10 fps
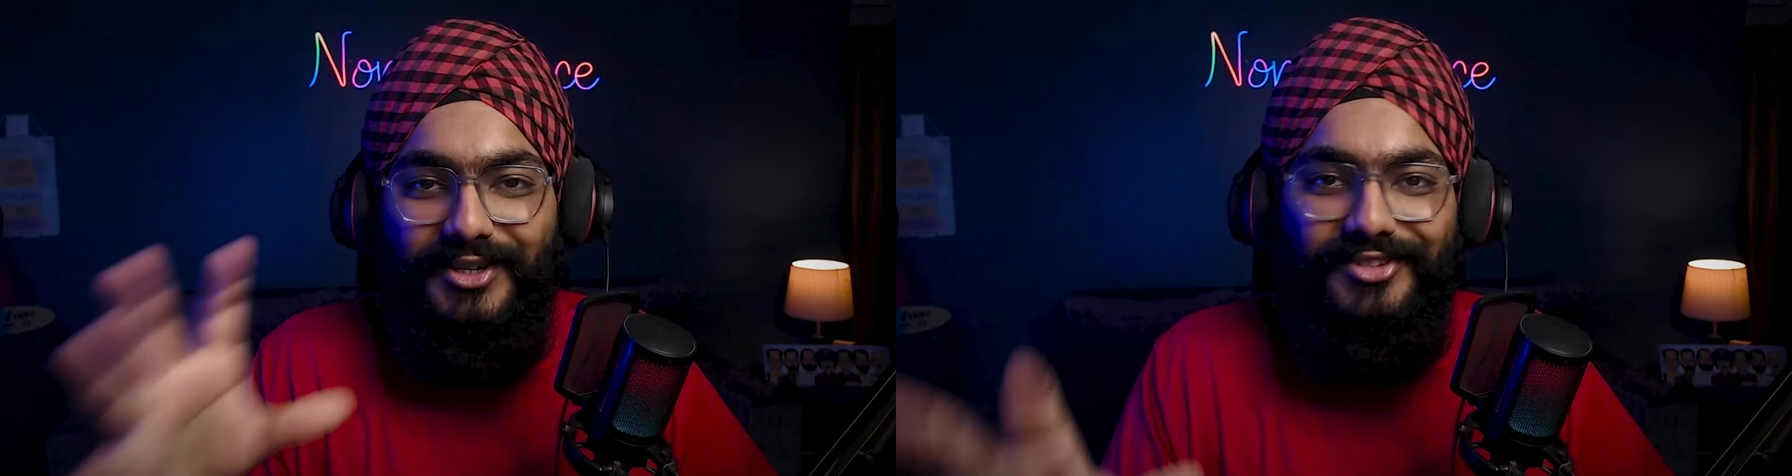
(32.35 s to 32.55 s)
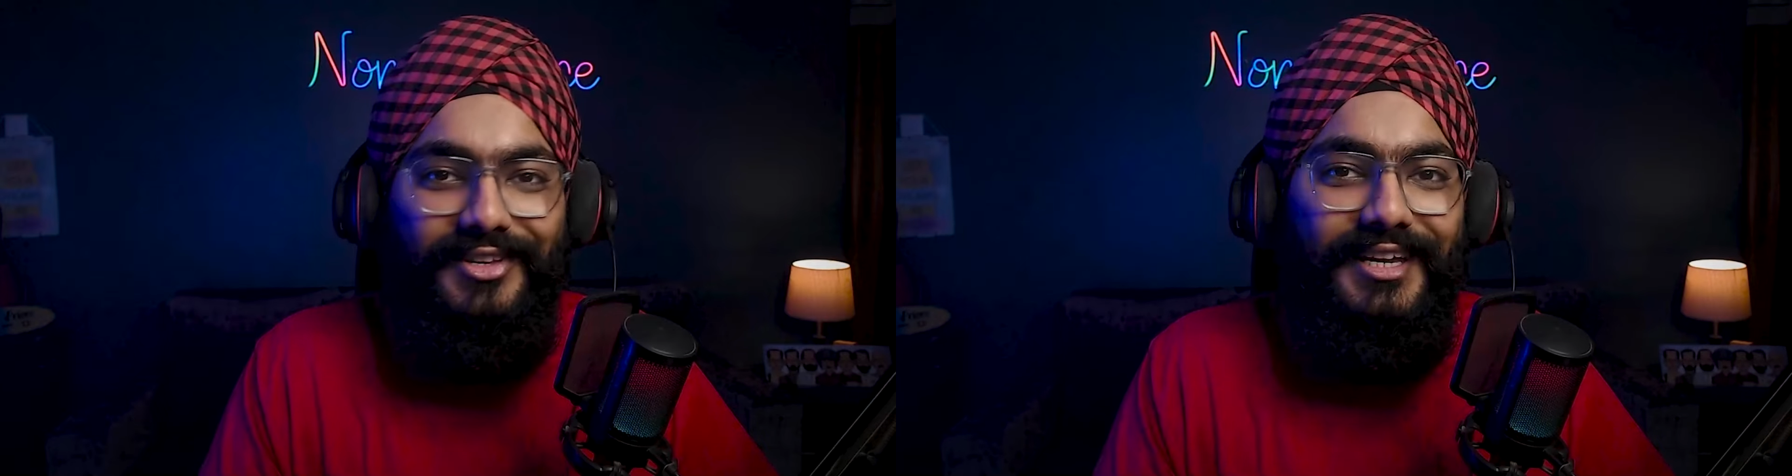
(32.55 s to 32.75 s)

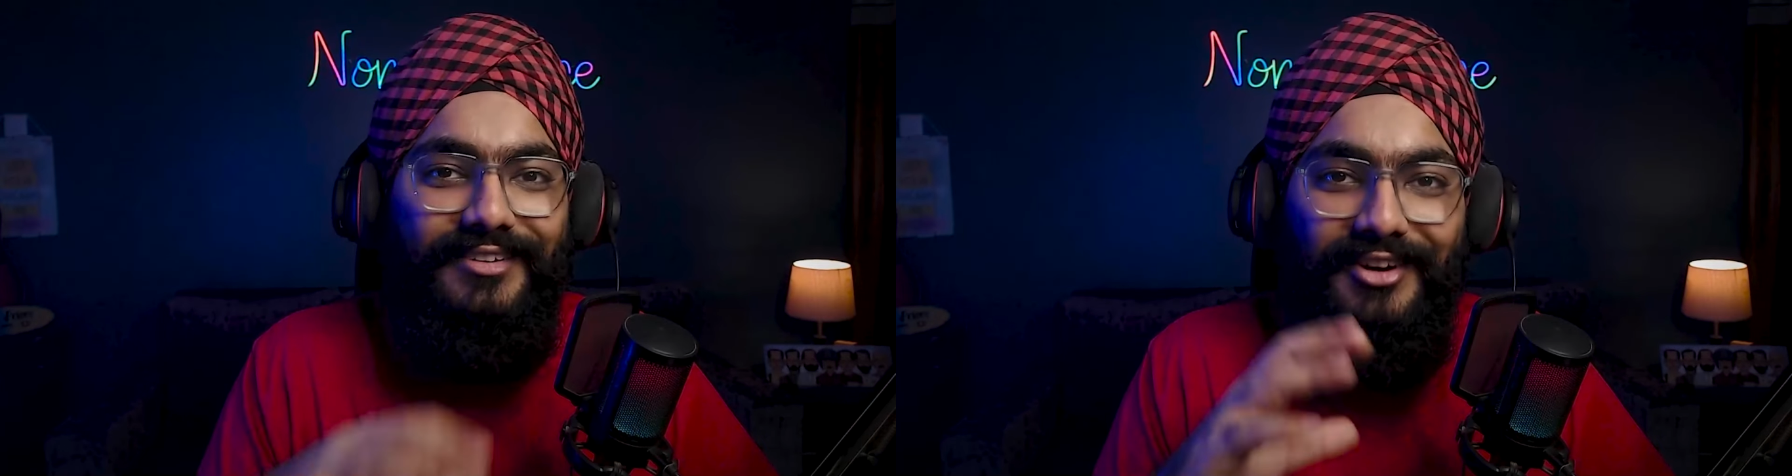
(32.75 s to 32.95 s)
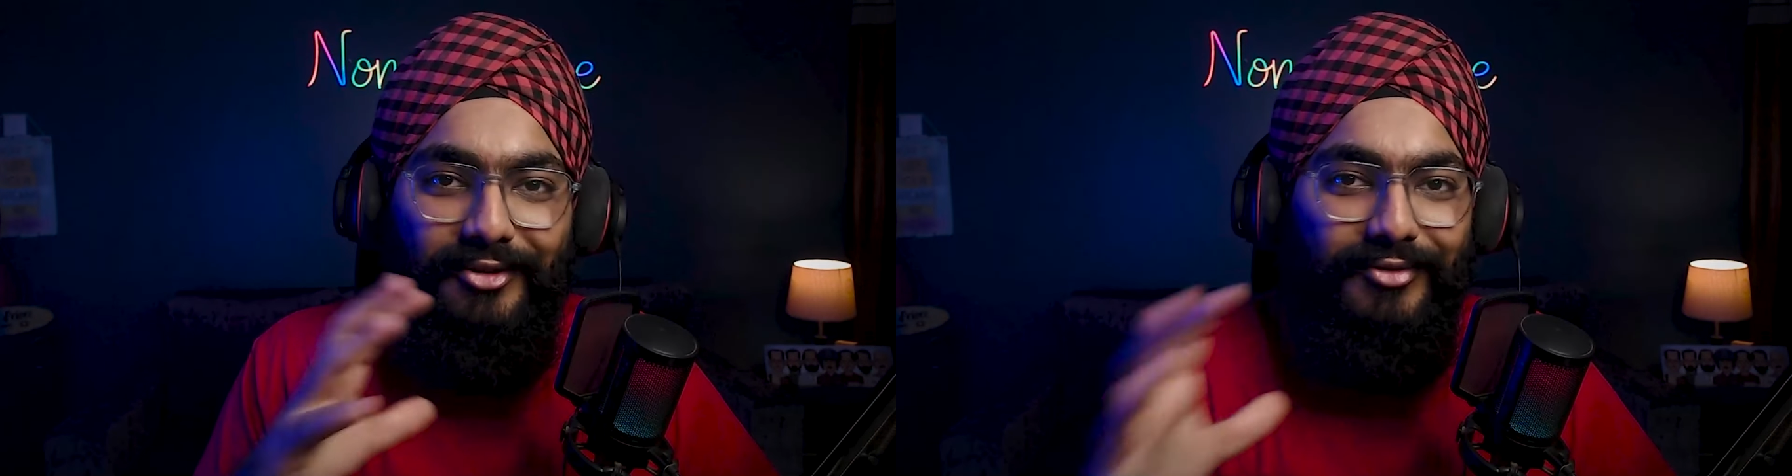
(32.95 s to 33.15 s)
Easter
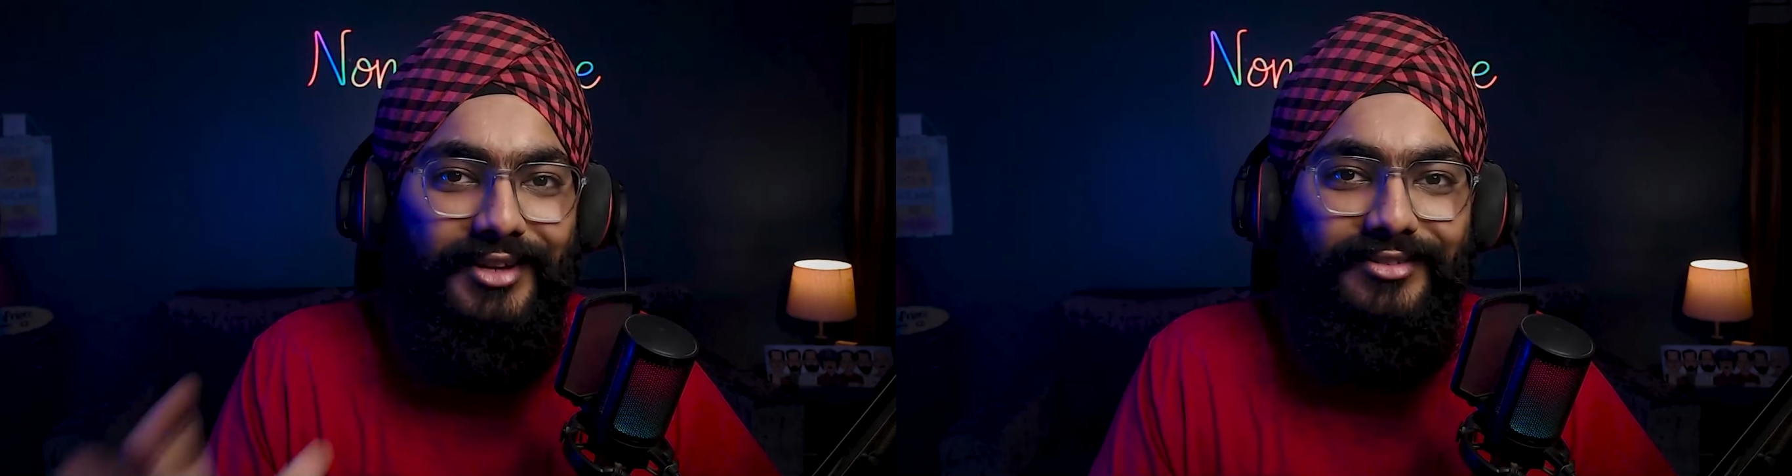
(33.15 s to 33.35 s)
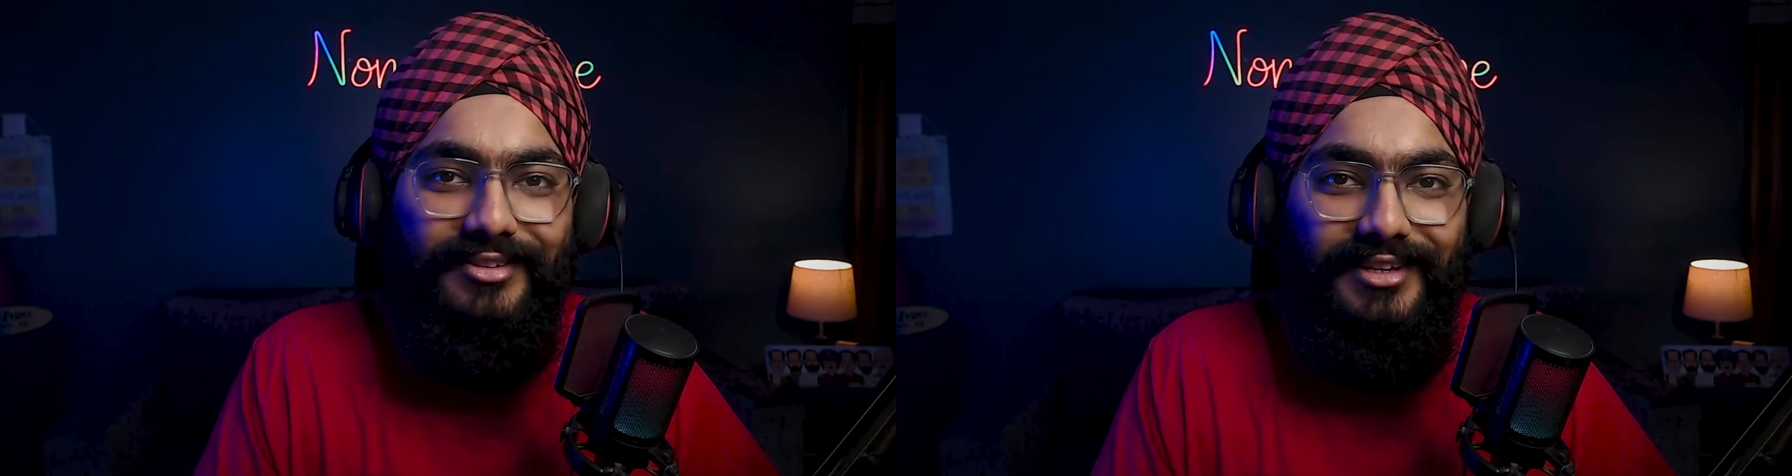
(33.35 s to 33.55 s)
eggs and
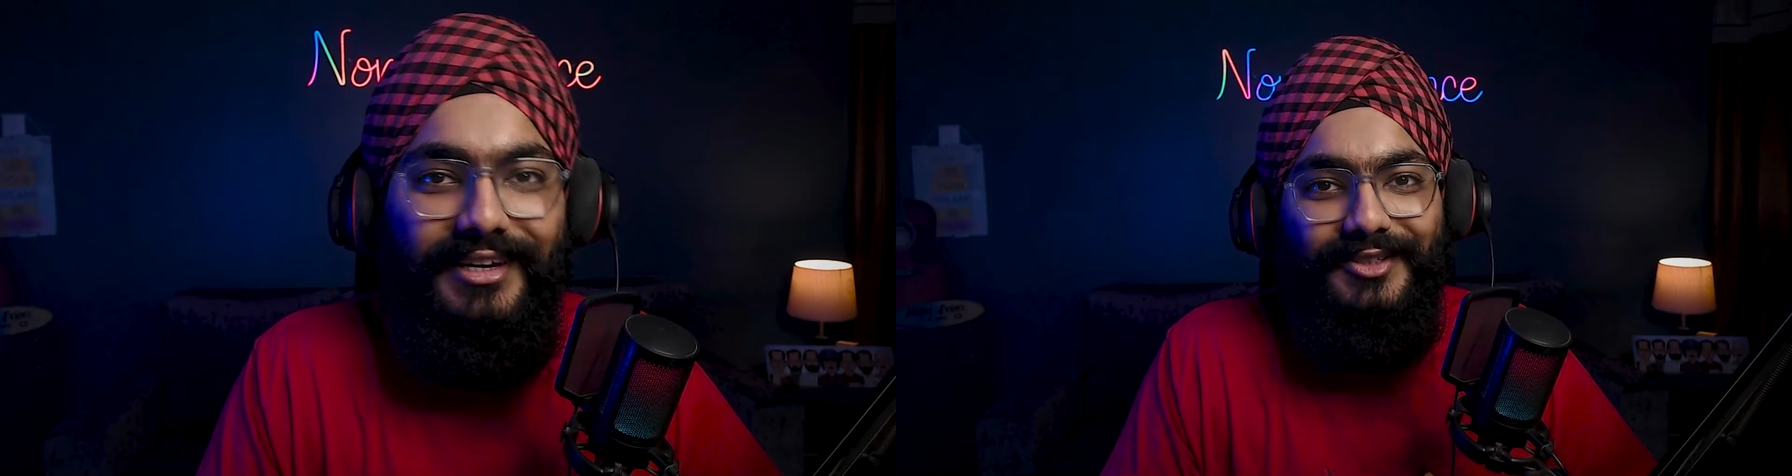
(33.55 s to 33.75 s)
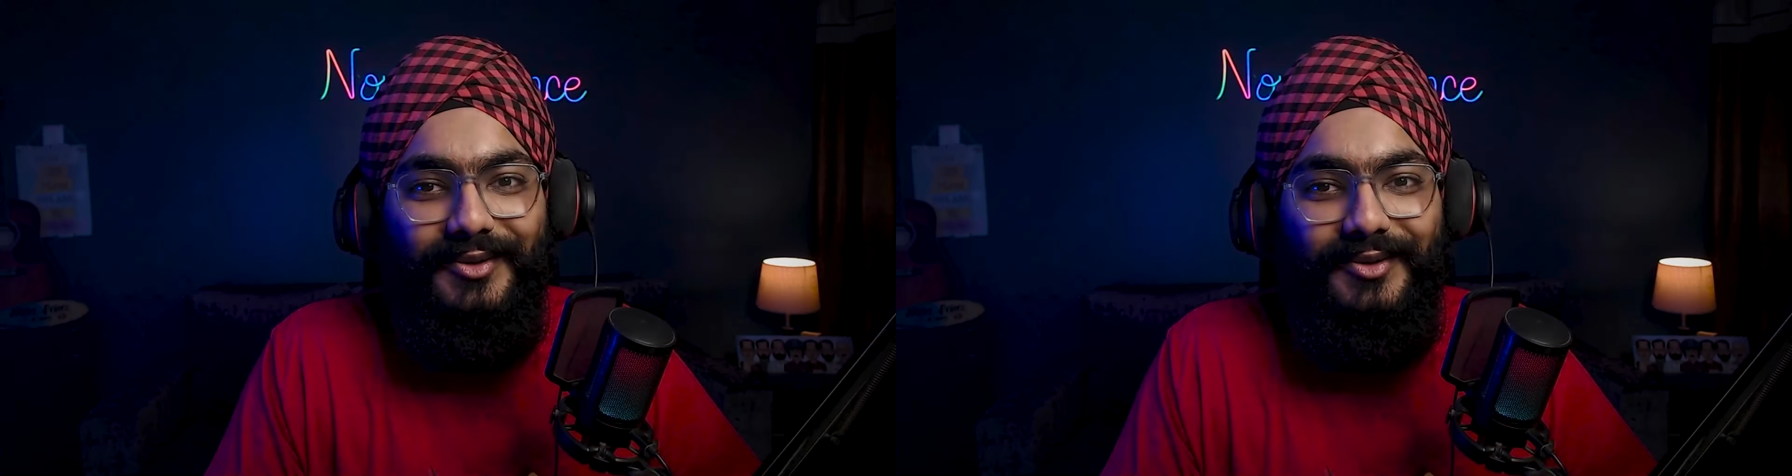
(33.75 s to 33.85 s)
references in it.